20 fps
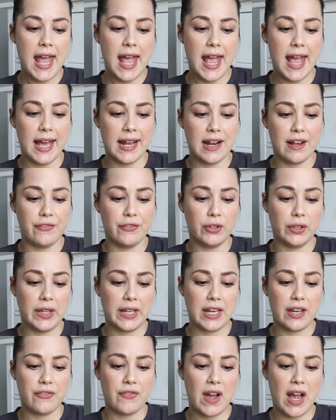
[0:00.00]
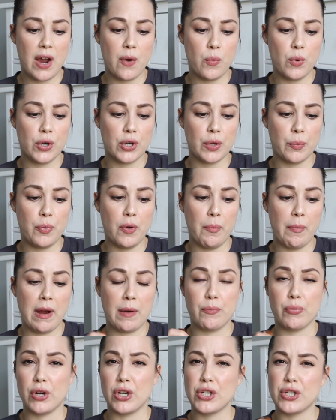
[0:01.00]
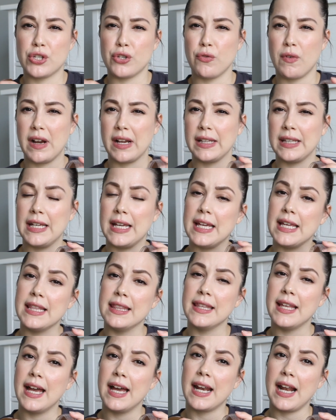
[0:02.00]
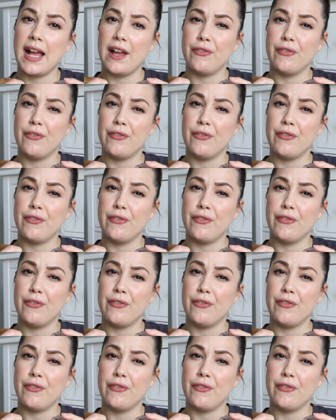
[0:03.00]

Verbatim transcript: And I feel like if I were to put my brush directly in that,